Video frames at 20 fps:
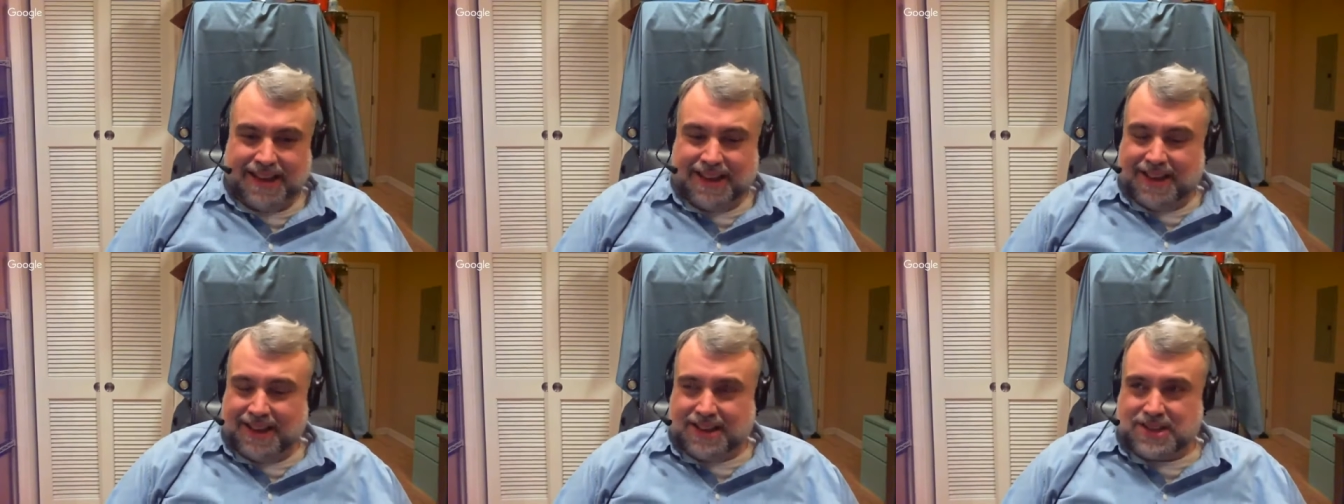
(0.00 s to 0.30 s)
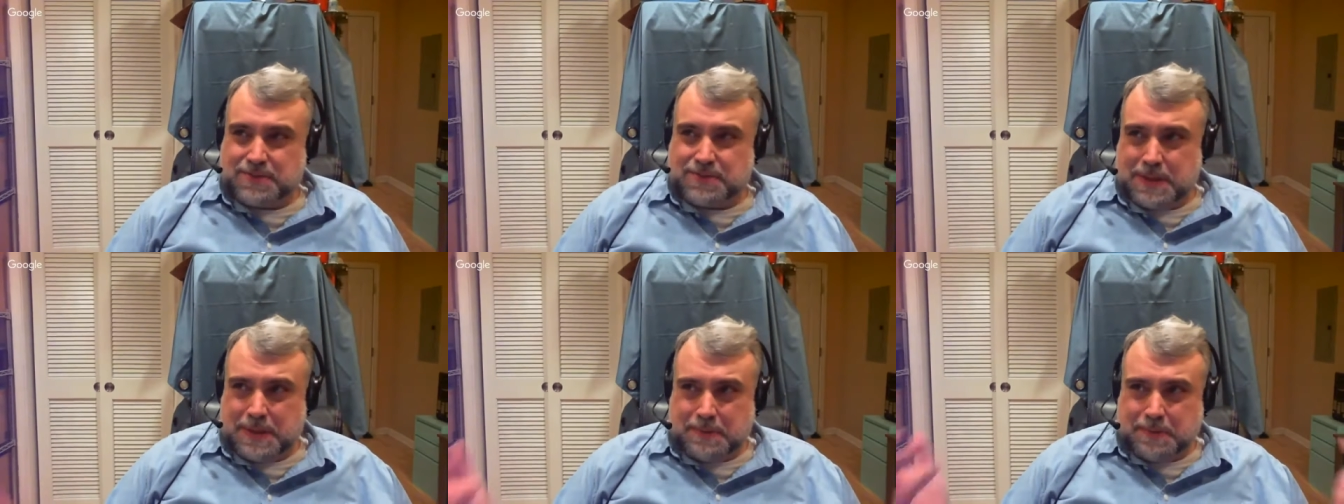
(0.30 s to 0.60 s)

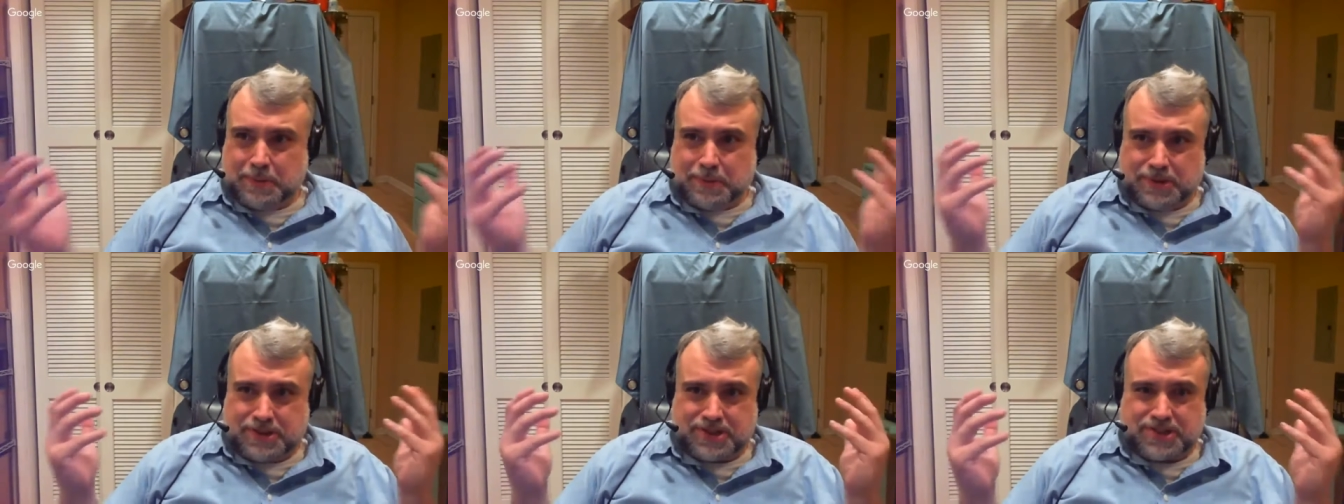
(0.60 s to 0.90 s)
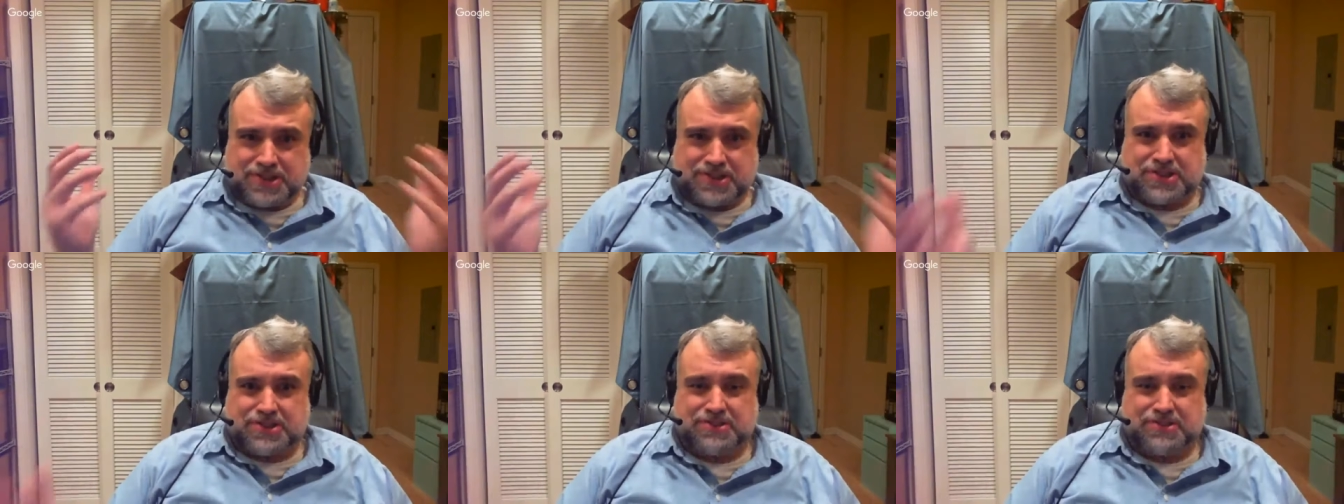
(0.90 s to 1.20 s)
because people were
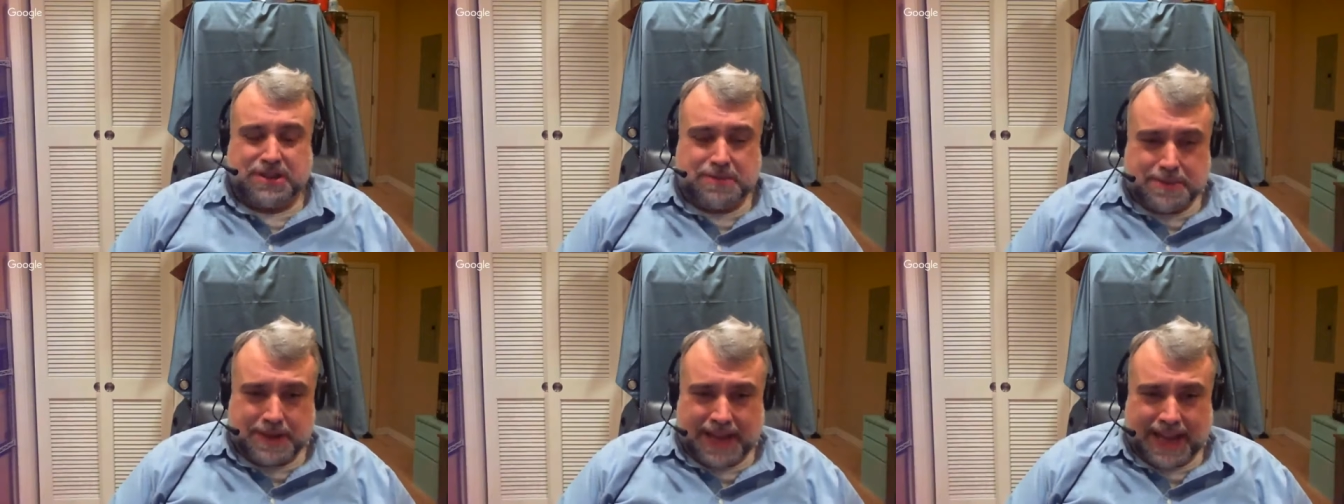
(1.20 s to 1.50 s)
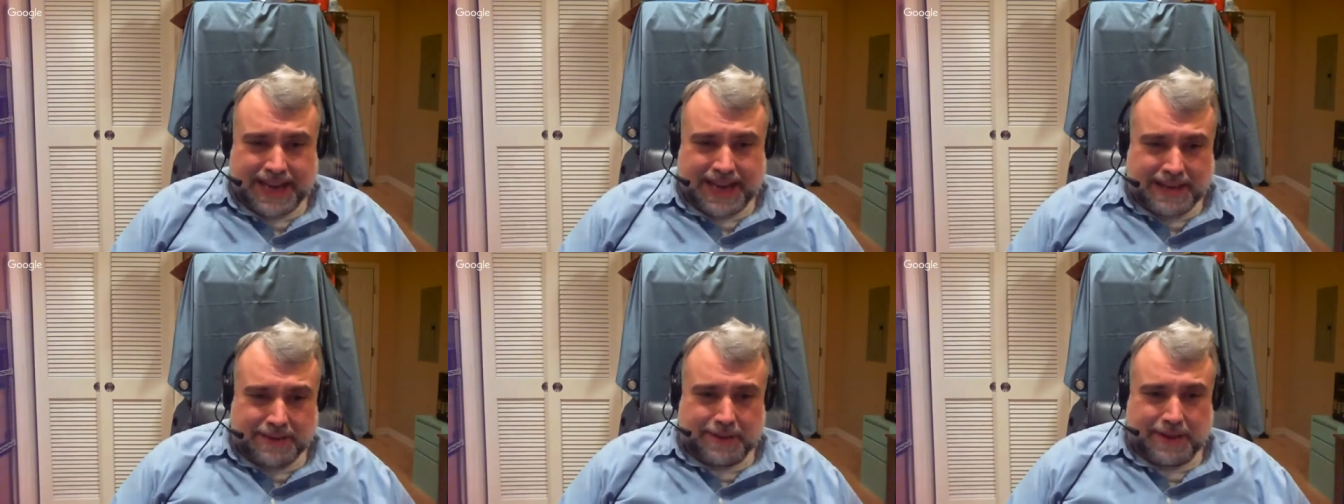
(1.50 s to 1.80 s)
just screaming
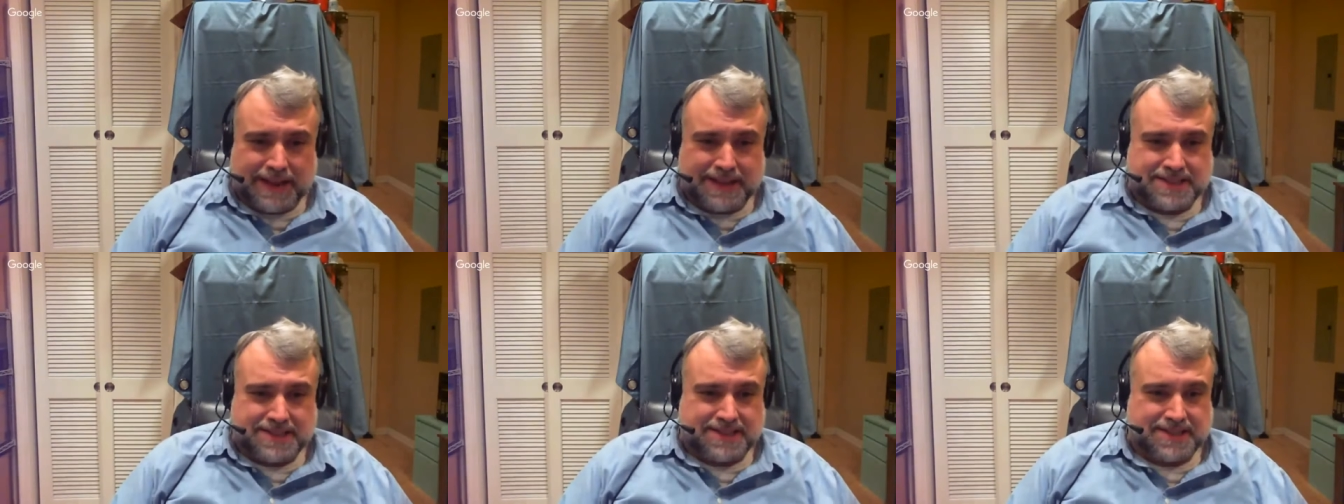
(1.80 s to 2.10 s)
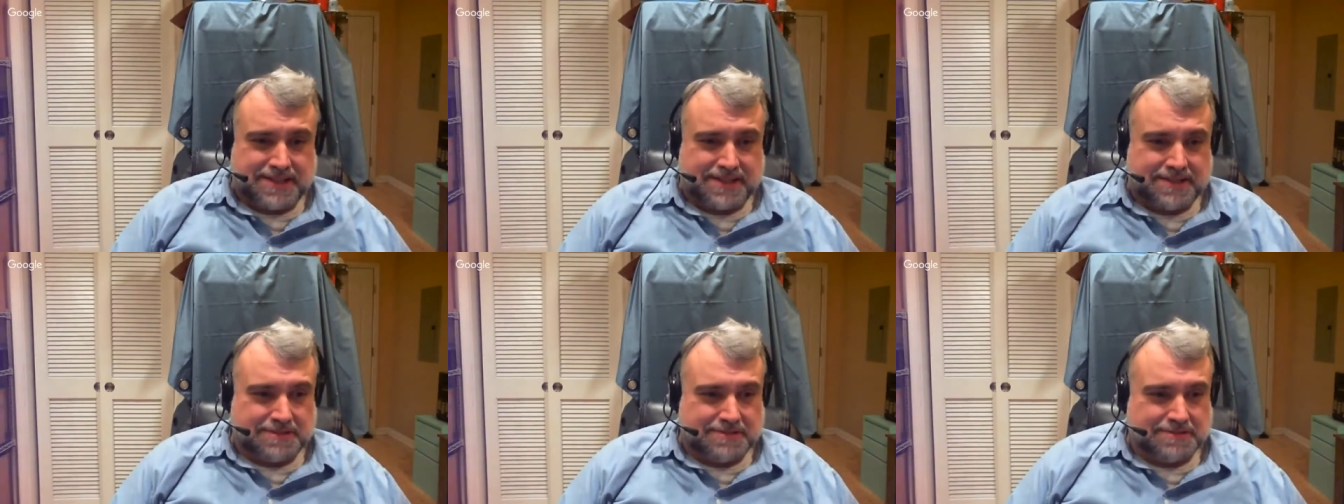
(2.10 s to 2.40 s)
anyway.
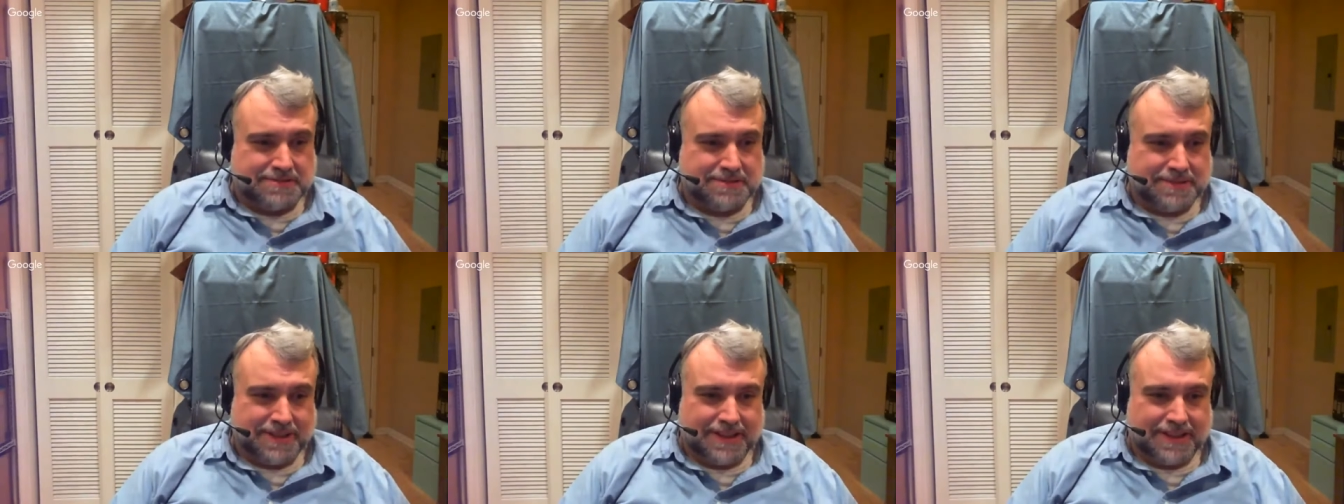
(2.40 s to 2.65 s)
So